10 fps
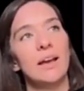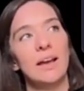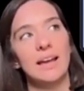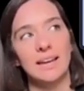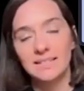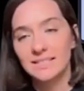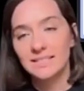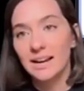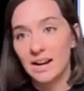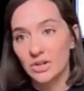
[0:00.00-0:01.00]
And
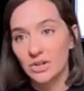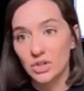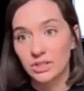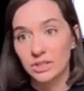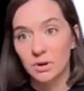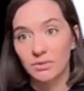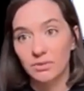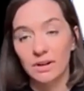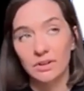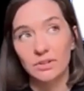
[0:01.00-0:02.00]
inside Ashley Johnson's
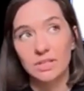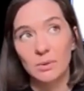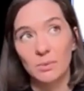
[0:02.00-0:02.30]
profile, you'll see we